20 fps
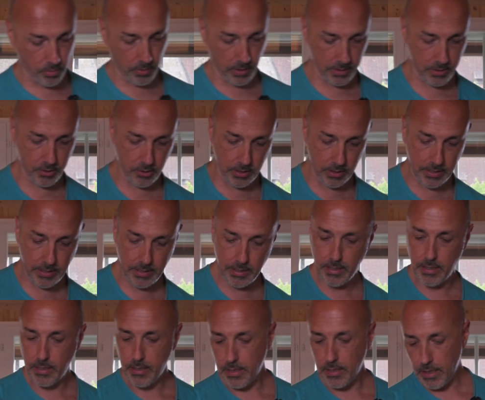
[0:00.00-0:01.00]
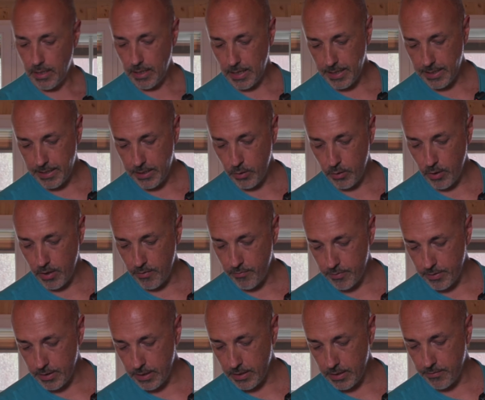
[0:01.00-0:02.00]
actually. Like you have
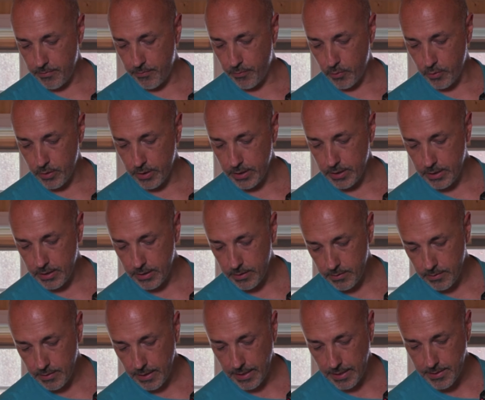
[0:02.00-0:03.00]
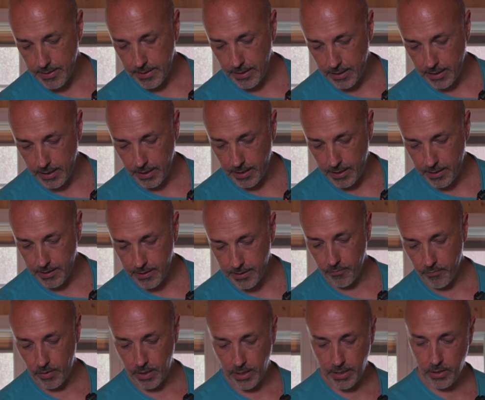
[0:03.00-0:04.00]
for the SD card,
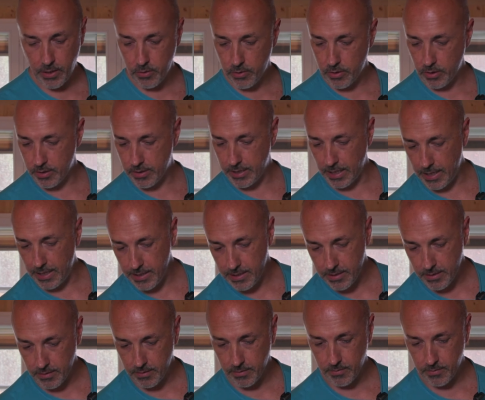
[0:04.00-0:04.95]
various size.